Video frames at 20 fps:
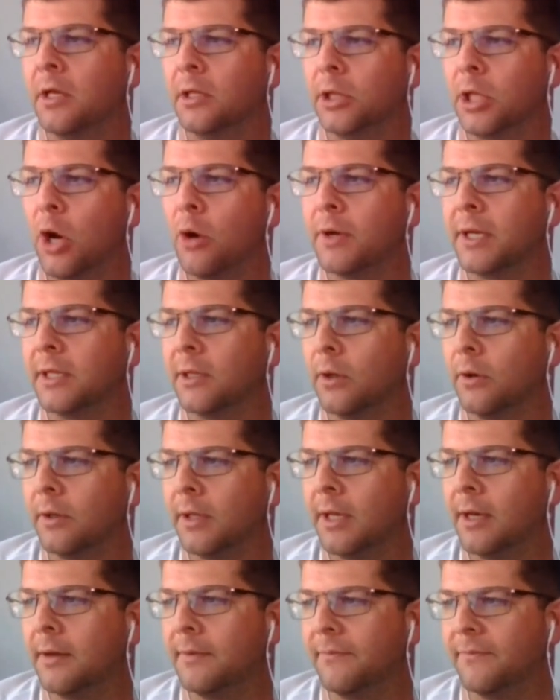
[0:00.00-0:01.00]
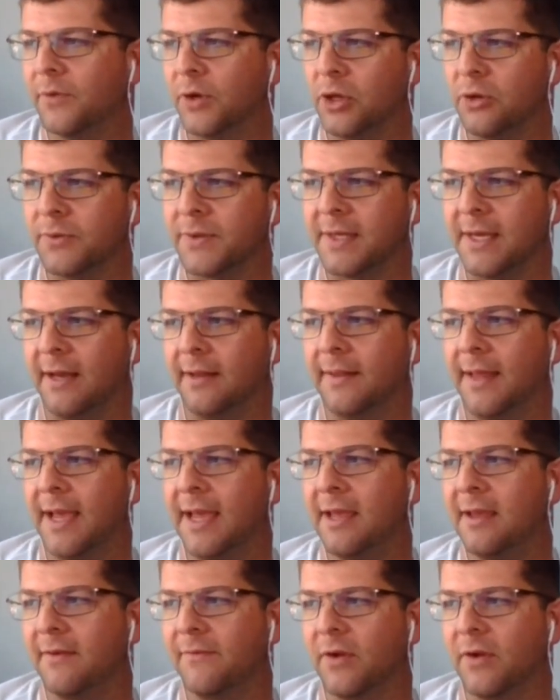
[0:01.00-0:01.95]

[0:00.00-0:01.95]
Logan Lola for UCLA.